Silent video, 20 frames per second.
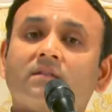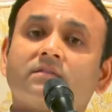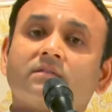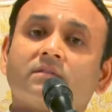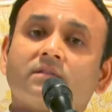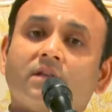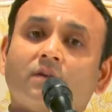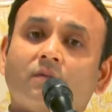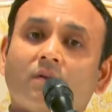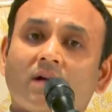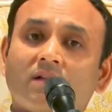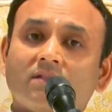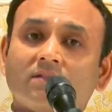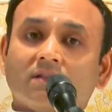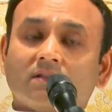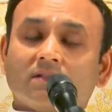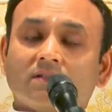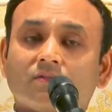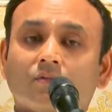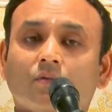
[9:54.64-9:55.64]
has
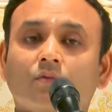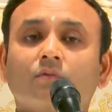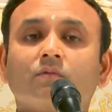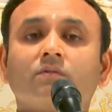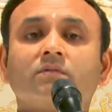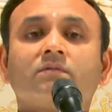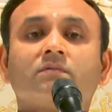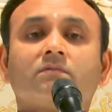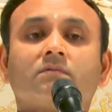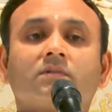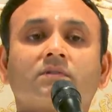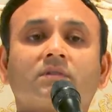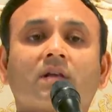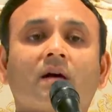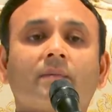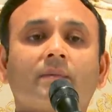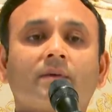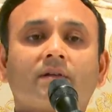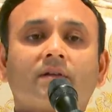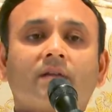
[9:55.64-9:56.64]
requires its own
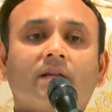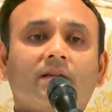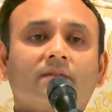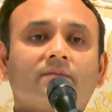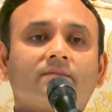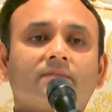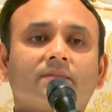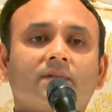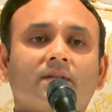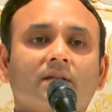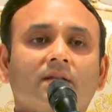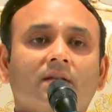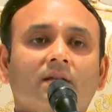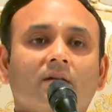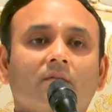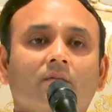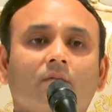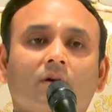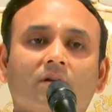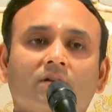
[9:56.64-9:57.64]
samagri,
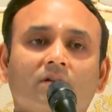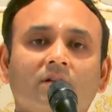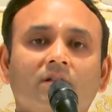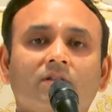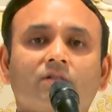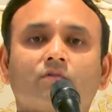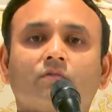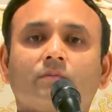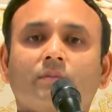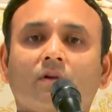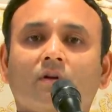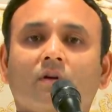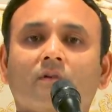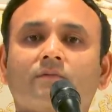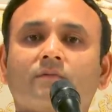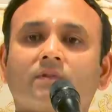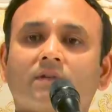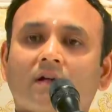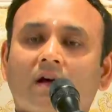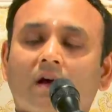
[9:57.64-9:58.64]
what needs to be
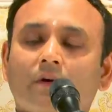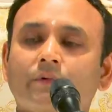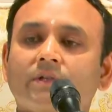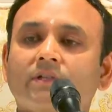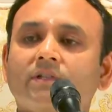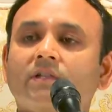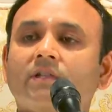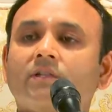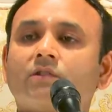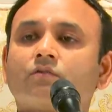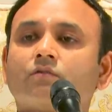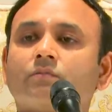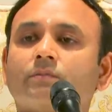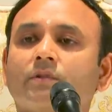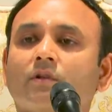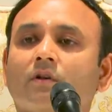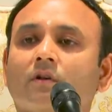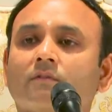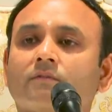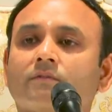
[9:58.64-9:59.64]
offered, how it needs to
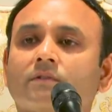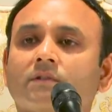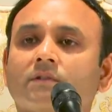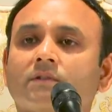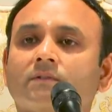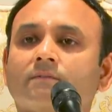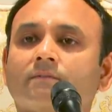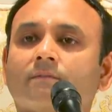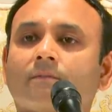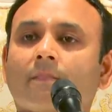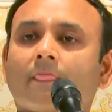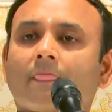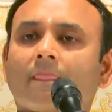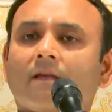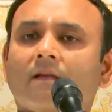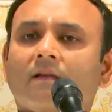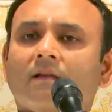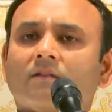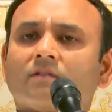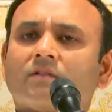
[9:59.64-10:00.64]
be offered.
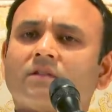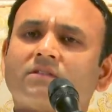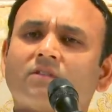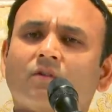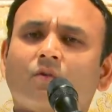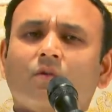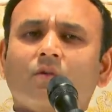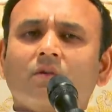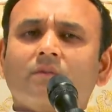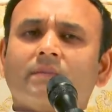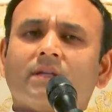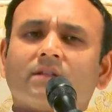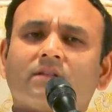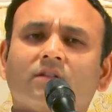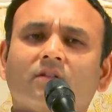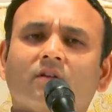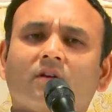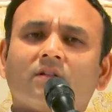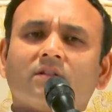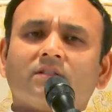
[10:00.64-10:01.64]
So it's a whole
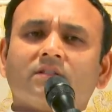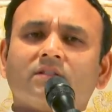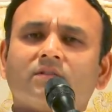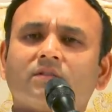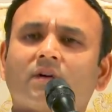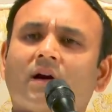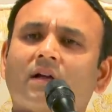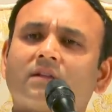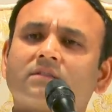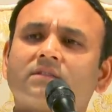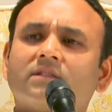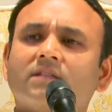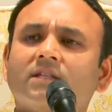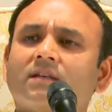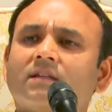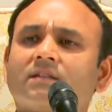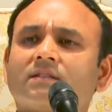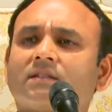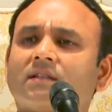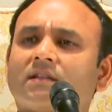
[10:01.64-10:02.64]
methodology. So arti
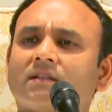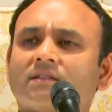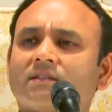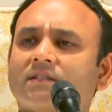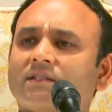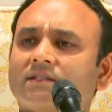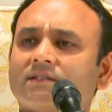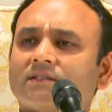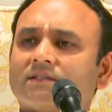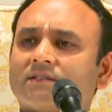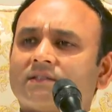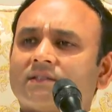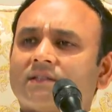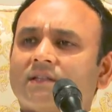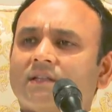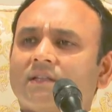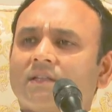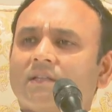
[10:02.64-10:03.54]
artatis